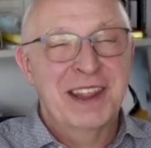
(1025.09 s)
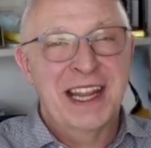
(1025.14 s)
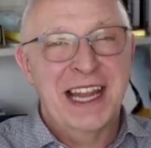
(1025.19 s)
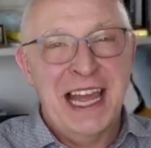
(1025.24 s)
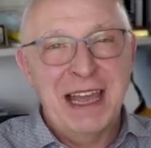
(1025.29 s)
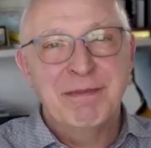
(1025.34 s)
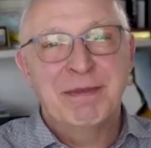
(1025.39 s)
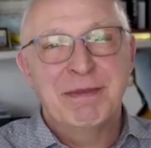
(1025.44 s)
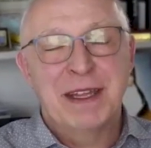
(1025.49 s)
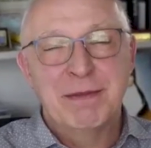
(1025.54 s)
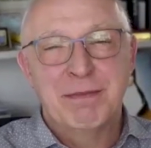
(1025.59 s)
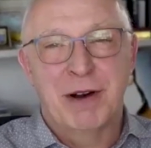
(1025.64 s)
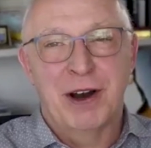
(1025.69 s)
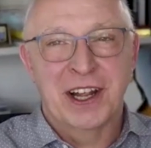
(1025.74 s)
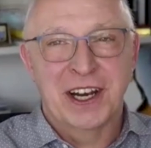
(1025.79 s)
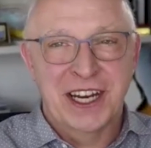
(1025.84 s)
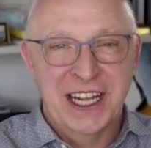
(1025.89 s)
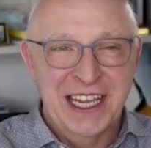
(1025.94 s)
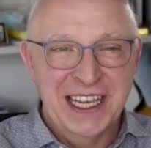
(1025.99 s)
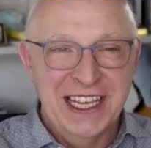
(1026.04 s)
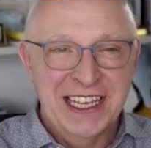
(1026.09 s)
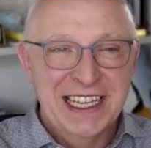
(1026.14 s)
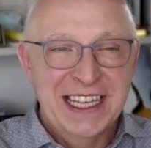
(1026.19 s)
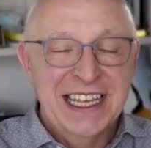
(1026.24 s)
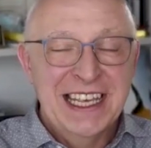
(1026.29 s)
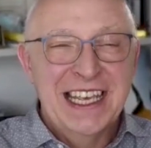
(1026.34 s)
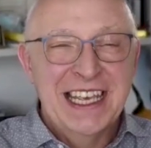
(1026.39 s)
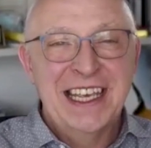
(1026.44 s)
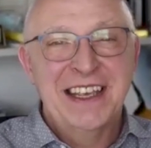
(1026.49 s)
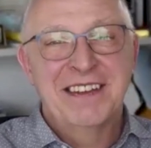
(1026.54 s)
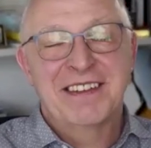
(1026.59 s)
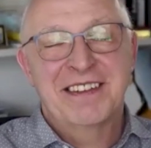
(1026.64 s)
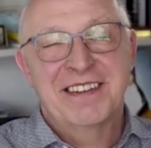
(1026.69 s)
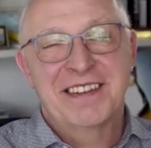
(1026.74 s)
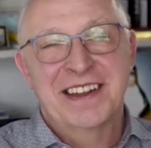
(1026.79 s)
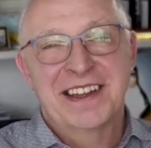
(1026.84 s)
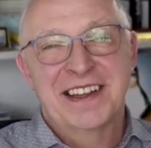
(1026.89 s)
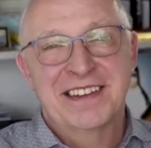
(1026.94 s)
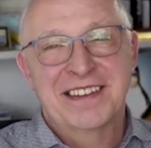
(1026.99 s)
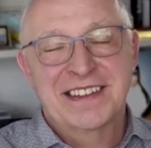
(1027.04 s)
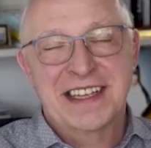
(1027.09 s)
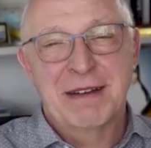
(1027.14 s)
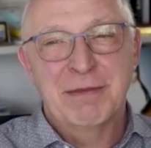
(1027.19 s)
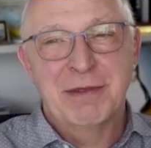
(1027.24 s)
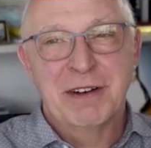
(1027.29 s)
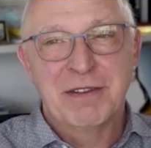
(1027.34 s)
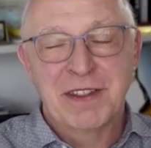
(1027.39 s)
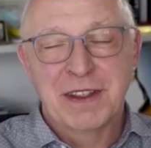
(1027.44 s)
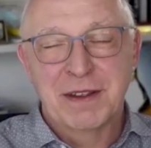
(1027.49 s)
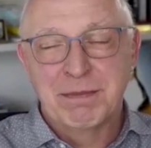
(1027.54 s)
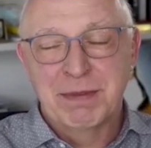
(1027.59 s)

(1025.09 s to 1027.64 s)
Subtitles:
an empty body is some of the